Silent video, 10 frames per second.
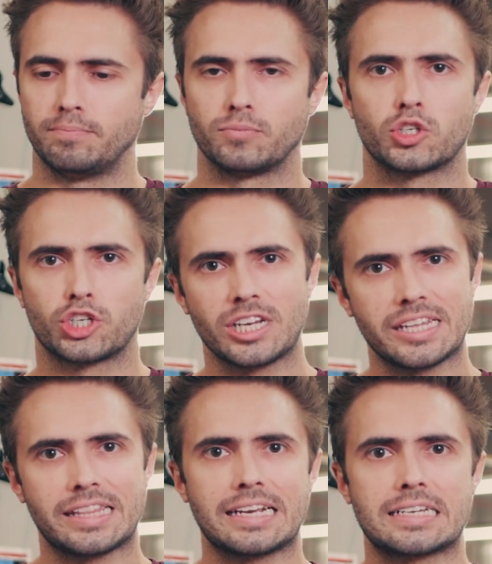
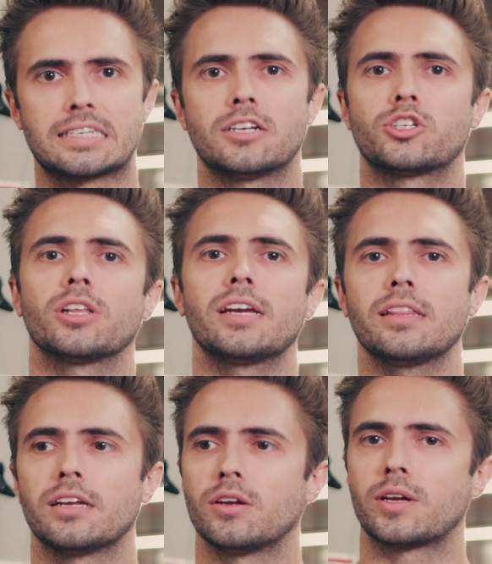sheathing essentially
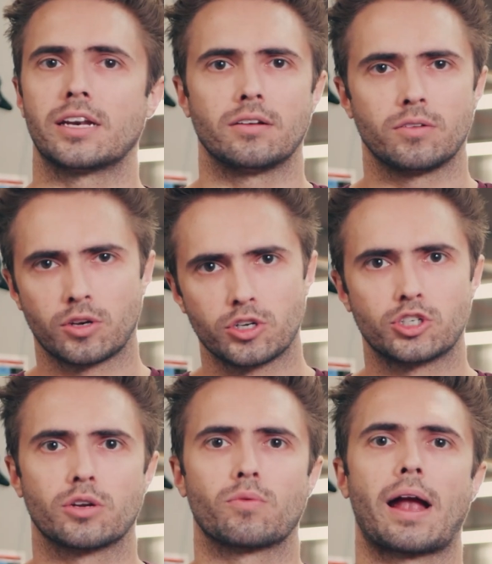that they're
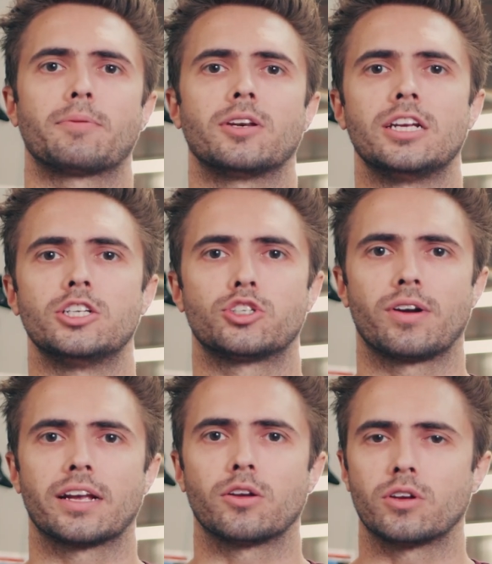usually wrapped in heat
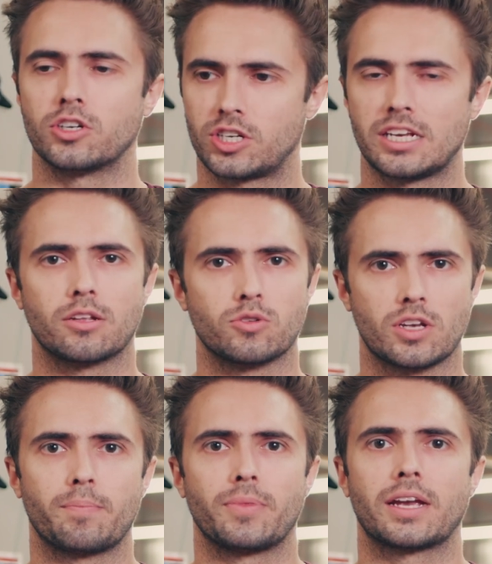shrink. You can just heat those up.